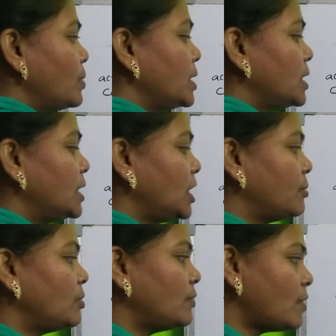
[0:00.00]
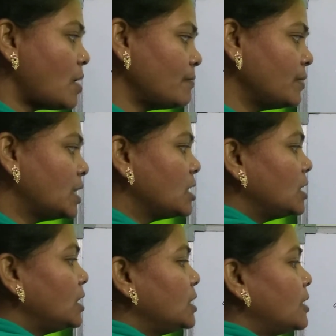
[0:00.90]
in a table form
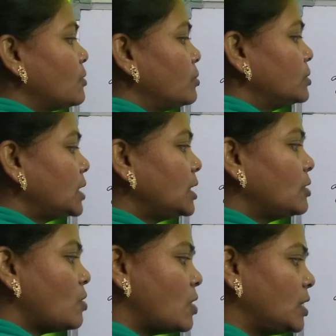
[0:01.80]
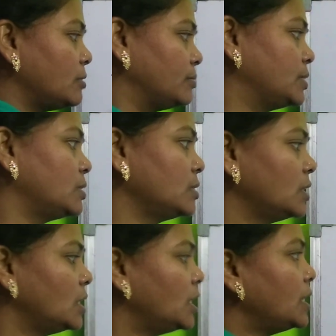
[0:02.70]
in the rows and columns
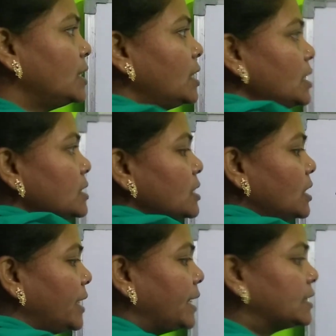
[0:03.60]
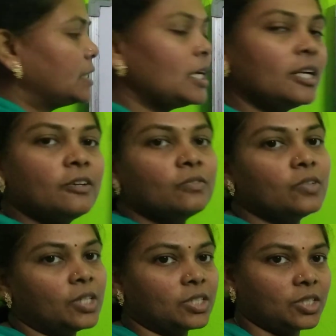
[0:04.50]
in this Excel
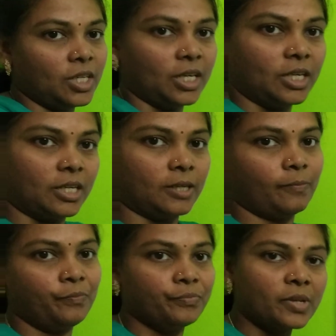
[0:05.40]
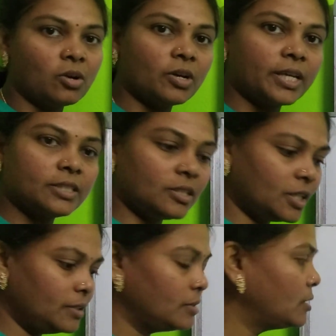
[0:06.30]
worksheet. Okay
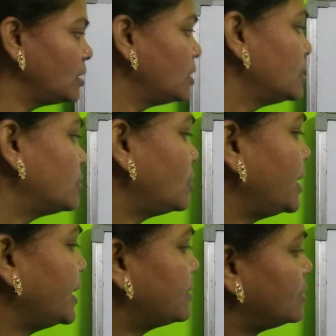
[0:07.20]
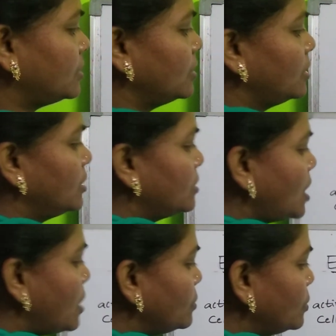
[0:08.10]
children. So next,
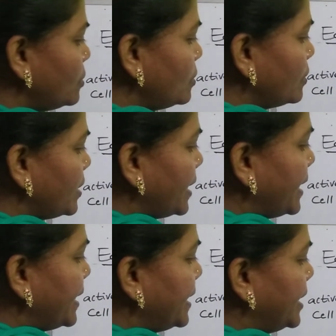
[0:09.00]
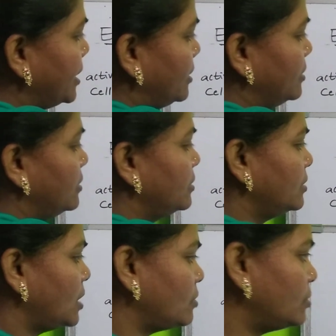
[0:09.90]
how to edit.
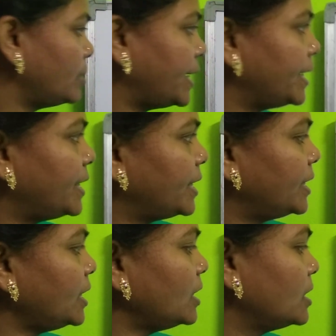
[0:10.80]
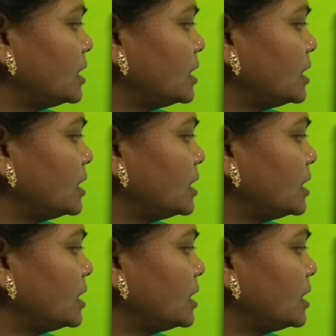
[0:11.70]
How to edit any